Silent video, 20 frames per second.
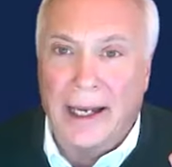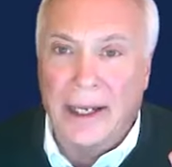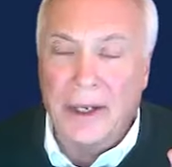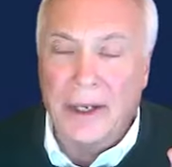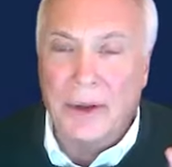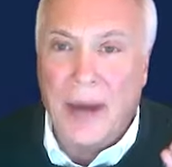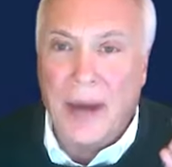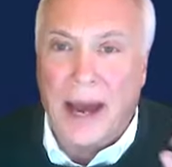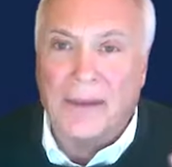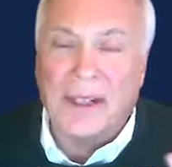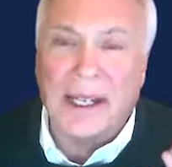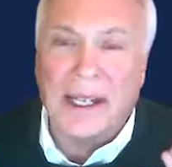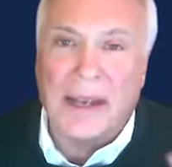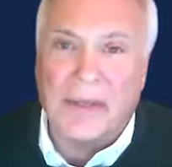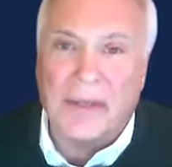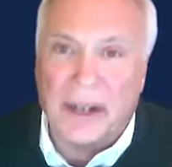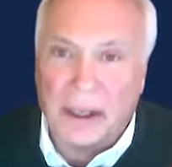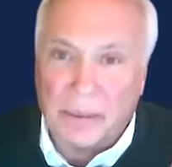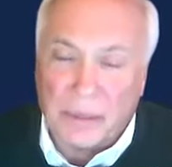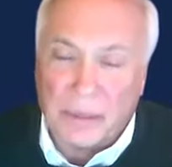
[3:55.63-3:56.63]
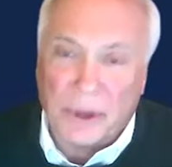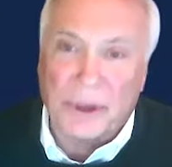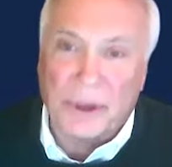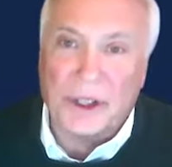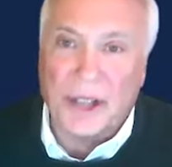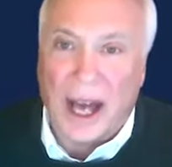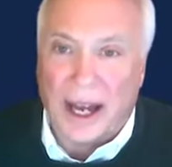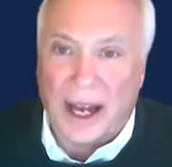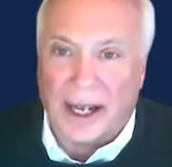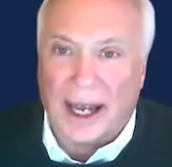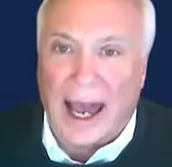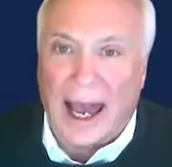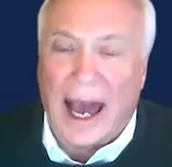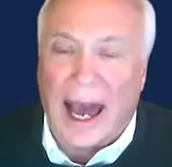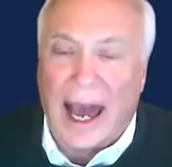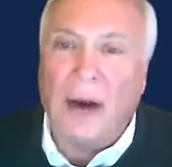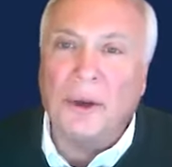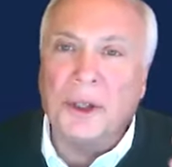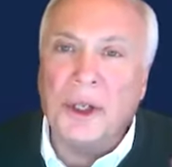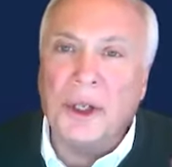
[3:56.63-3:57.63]
you have to give it a persona.
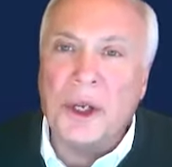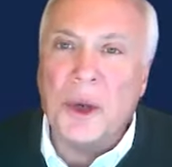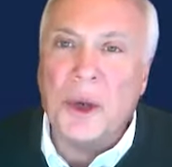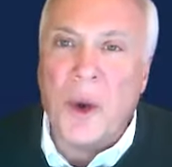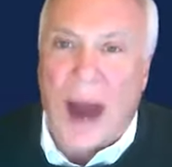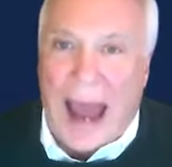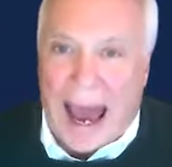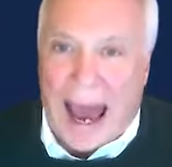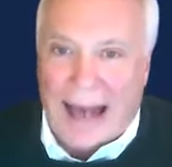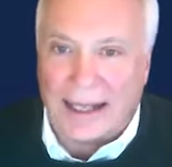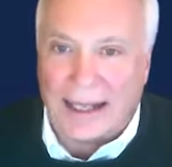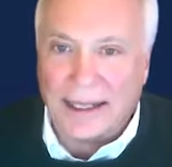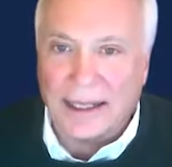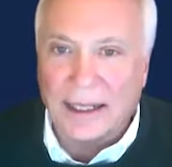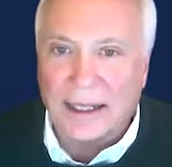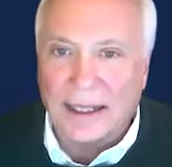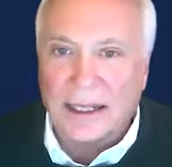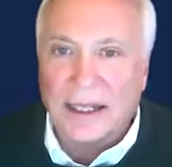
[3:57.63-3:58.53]
How do you act?